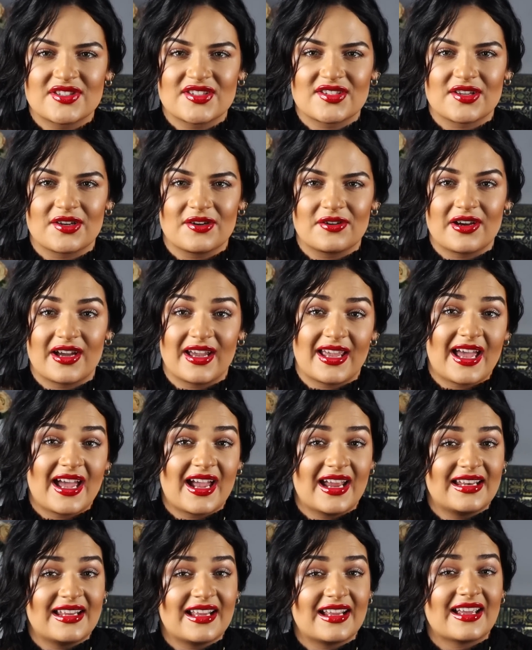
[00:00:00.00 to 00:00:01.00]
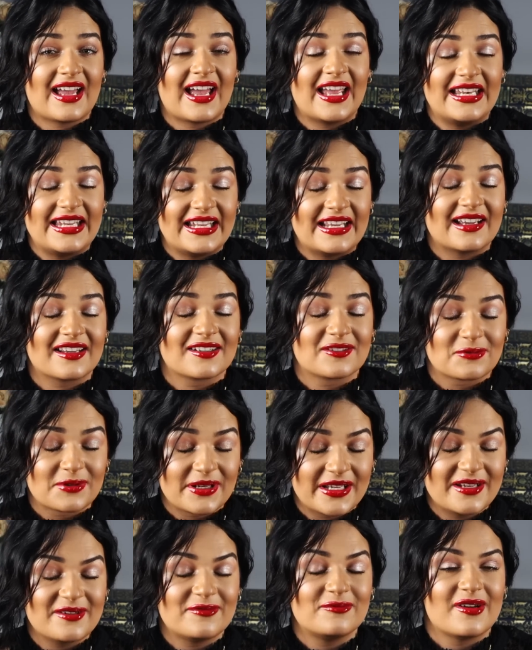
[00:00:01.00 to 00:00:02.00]
So I highly
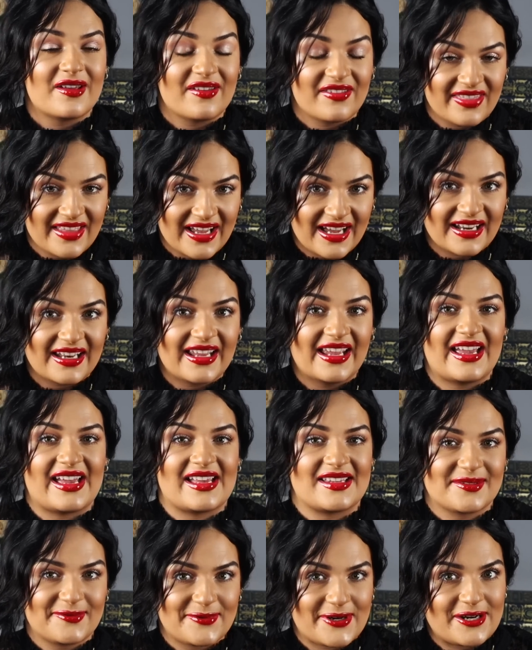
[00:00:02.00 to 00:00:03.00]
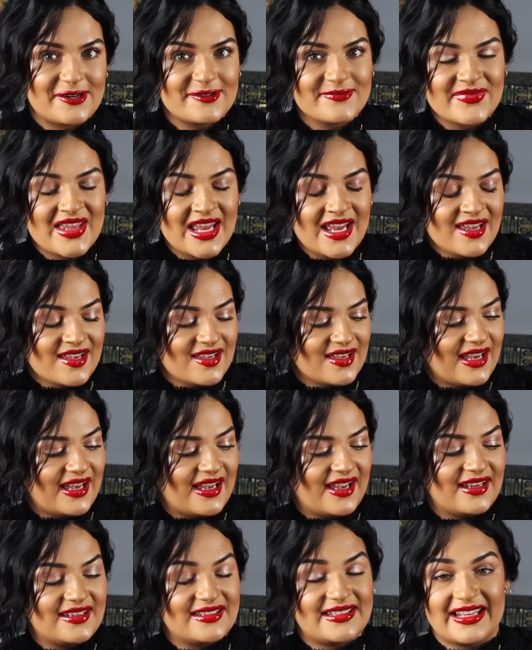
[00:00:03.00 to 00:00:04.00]
agree with that as well.
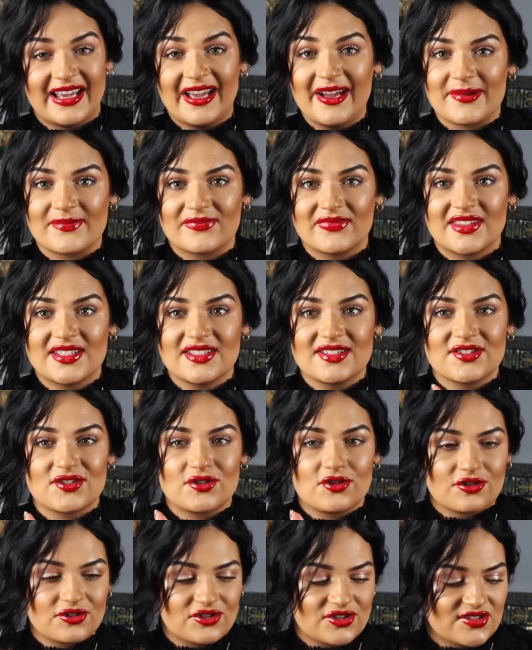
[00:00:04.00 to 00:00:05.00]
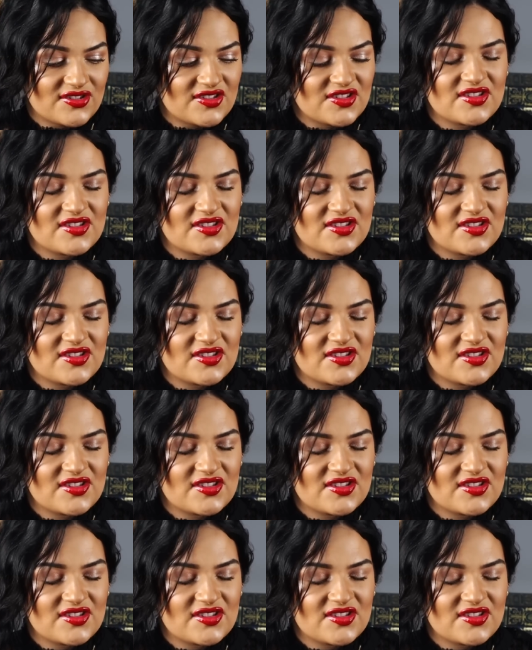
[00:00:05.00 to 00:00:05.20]
And yeah, this is gorgeous.